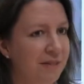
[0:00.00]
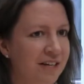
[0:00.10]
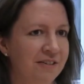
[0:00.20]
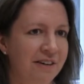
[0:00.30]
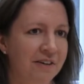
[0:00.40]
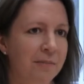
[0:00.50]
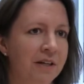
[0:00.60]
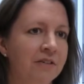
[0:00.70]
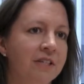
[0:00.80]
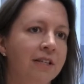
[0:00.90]
I'm Dr. Erika
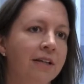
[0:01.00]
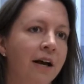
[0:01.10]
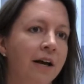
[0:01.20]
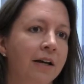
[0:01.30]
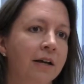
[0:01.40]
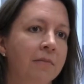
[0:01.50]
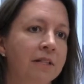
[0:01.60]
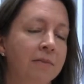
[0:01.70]
Peterson. I am a